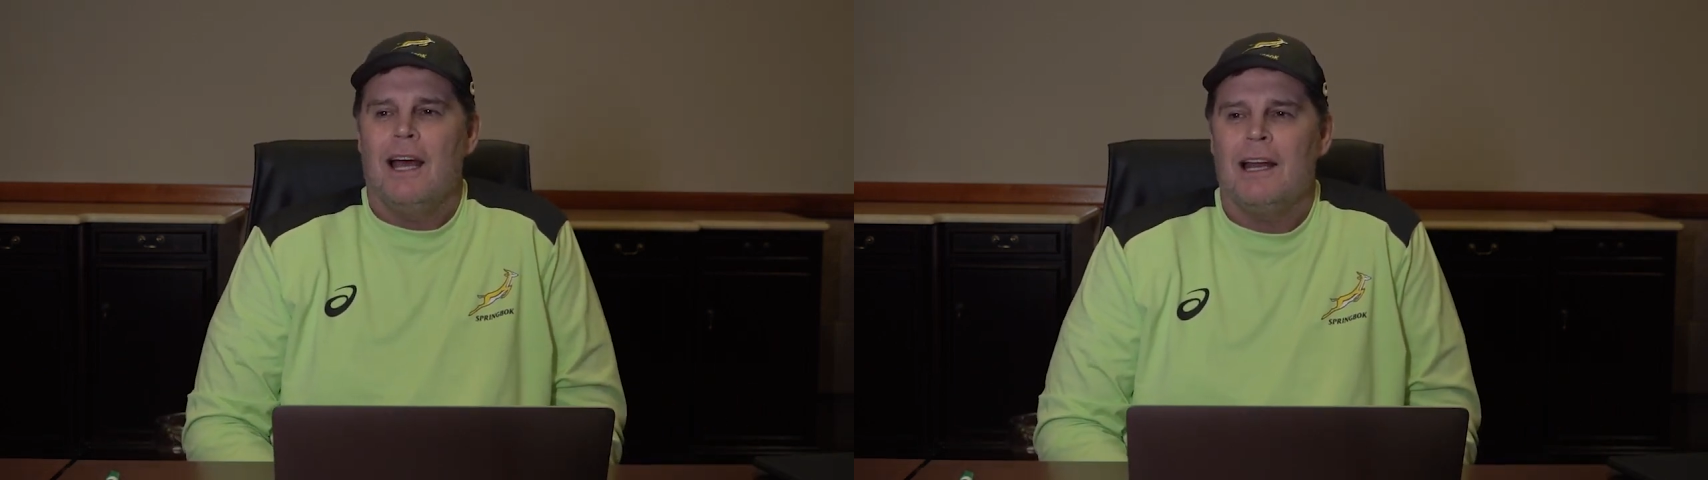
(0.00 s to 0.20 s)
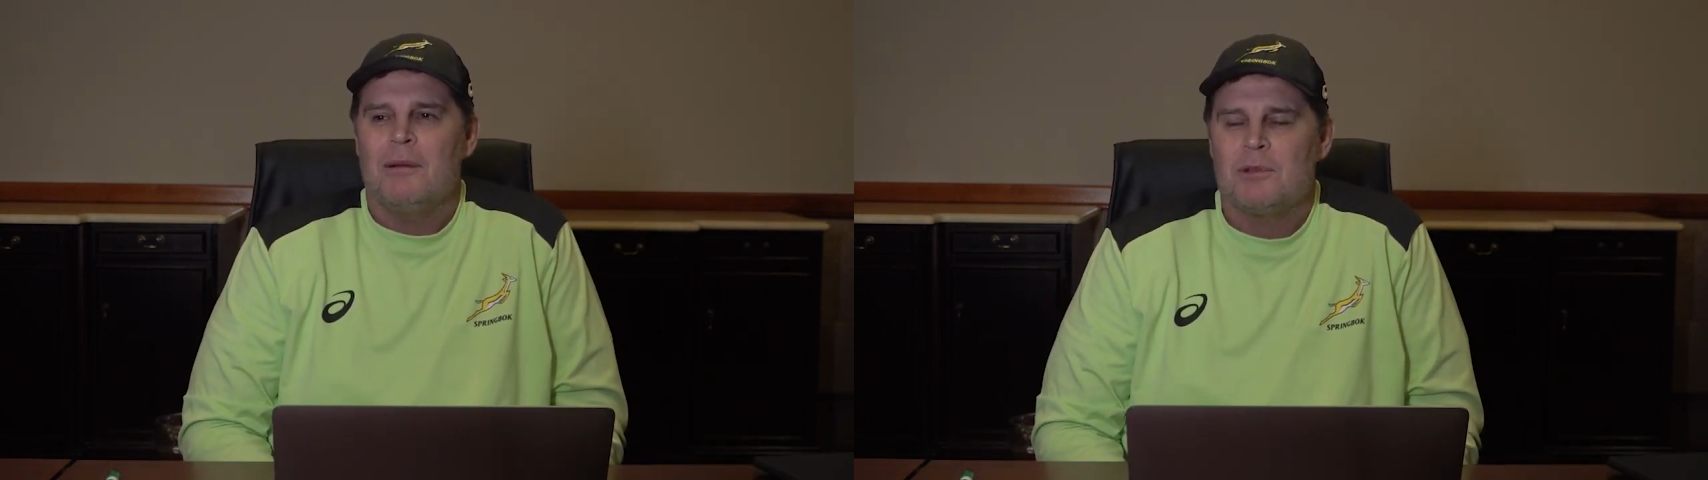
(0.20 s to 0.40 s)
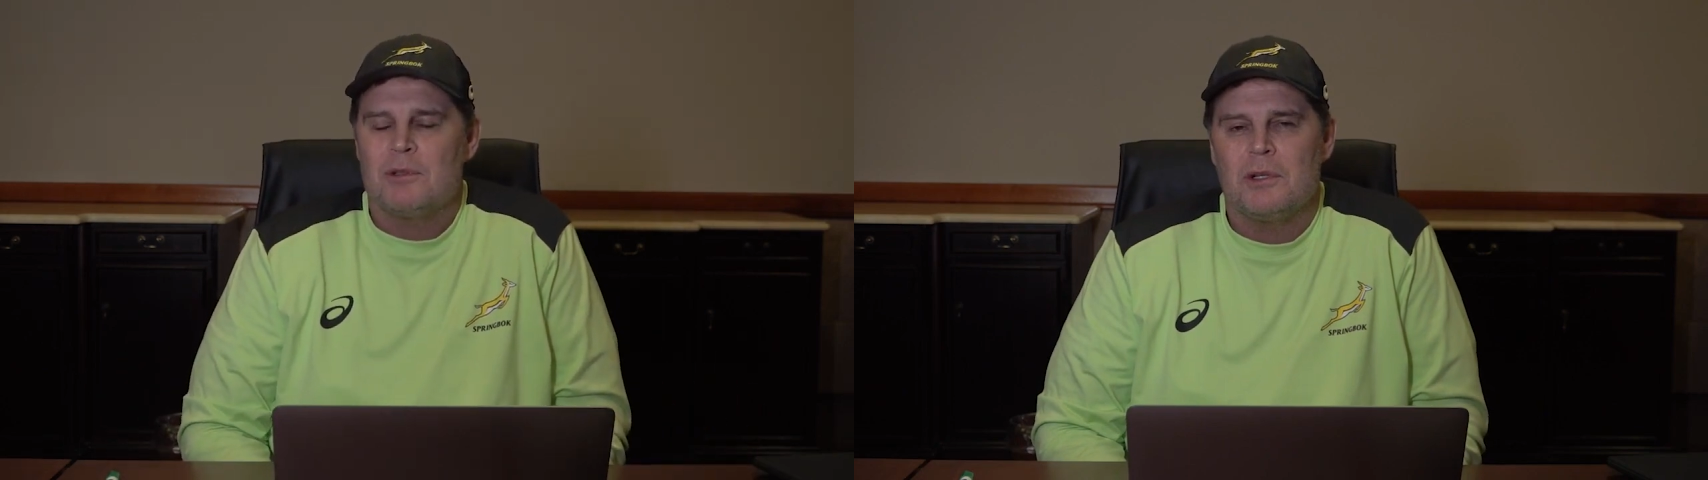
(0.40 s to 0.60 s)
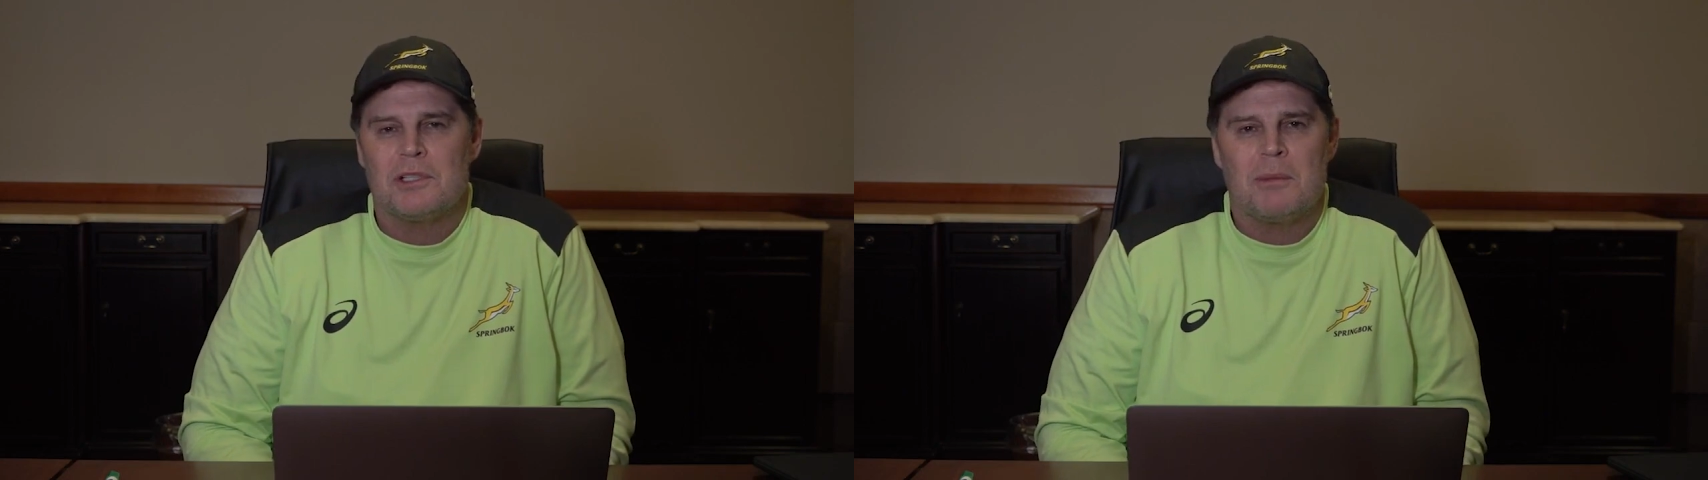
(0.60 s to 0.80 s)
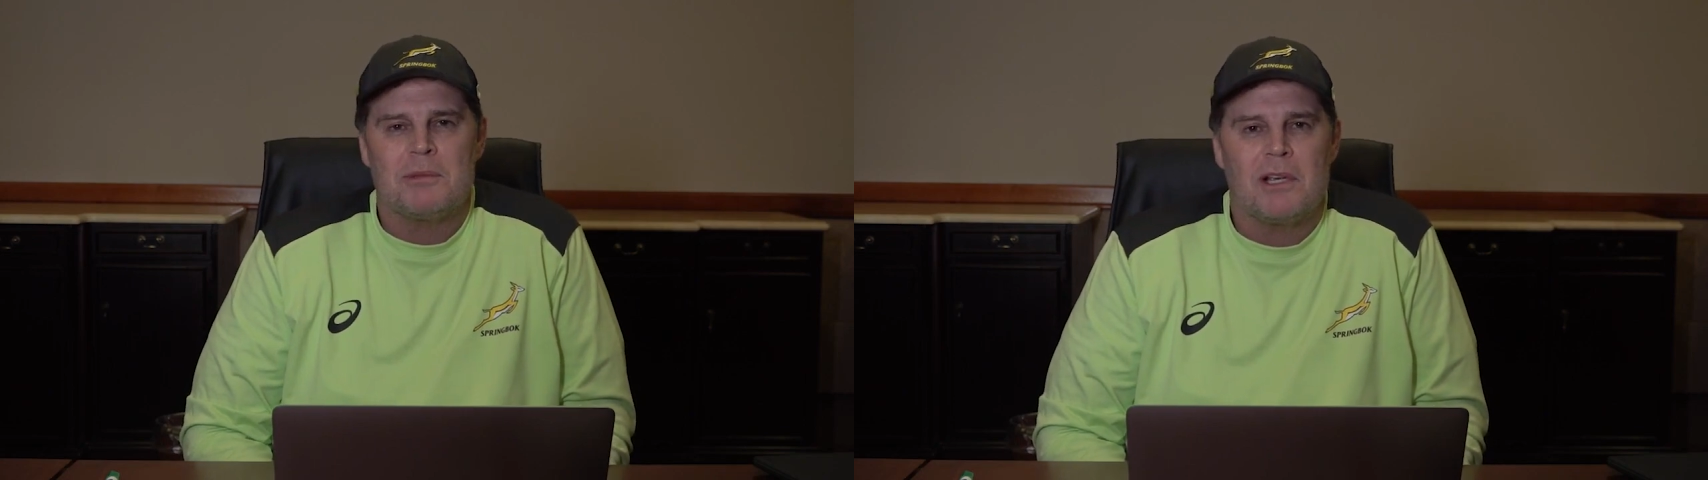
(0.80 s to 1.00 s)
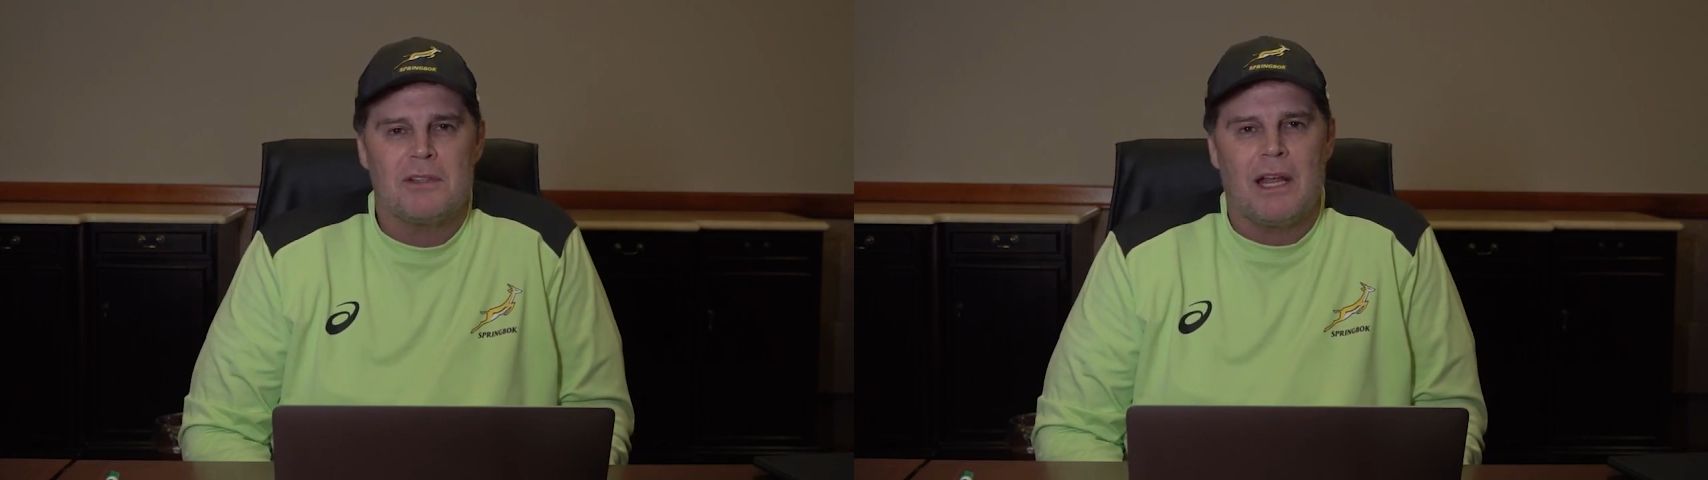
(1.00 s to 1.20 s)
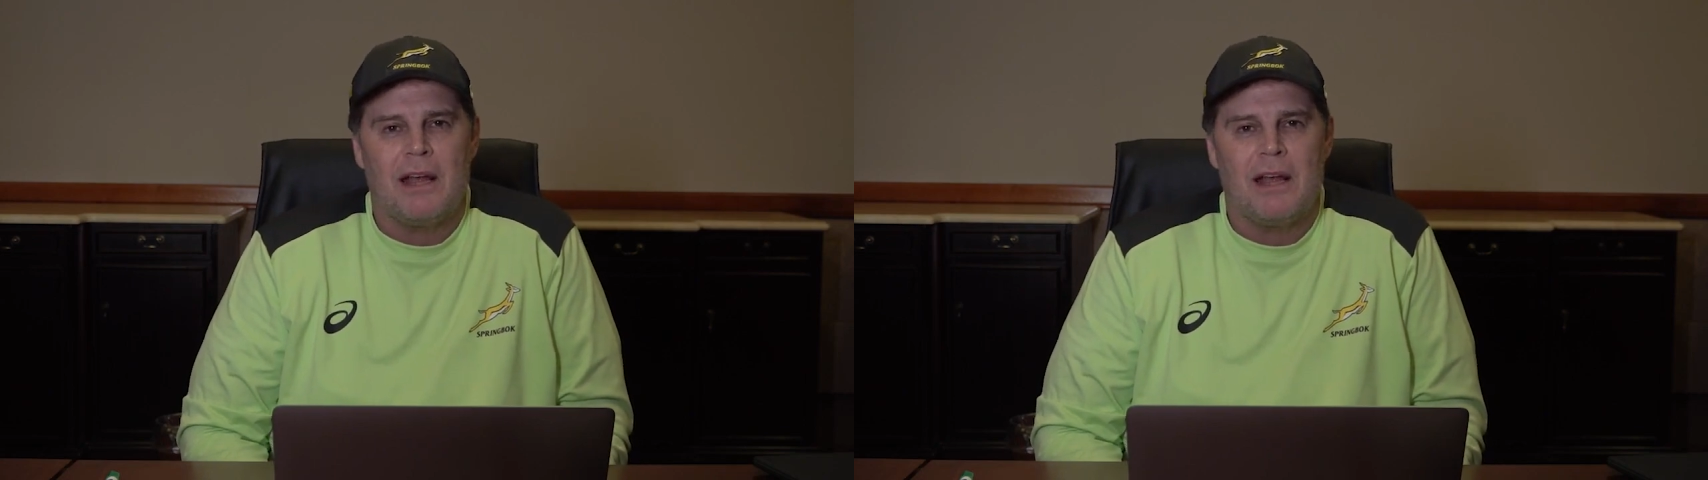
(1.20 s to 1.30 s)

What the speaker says: and I'm sure some South